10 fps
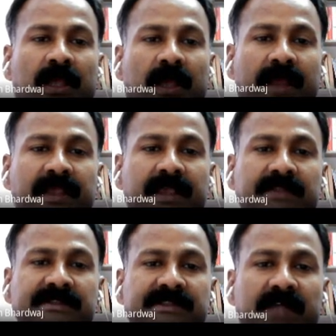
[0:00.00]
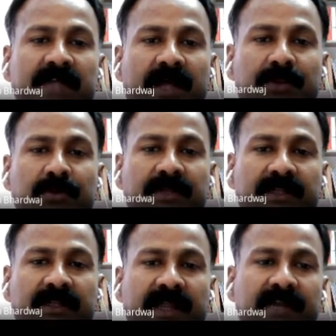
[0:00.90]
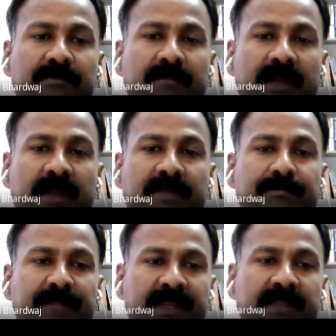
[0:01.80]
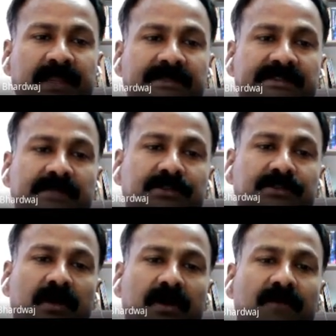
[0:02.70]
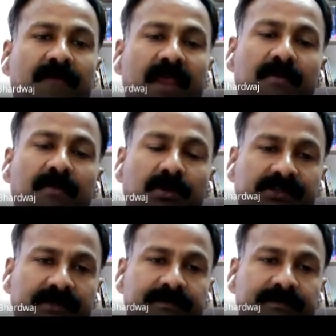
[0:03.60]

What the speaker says: Huygens argued that light might be some sort of wave motion.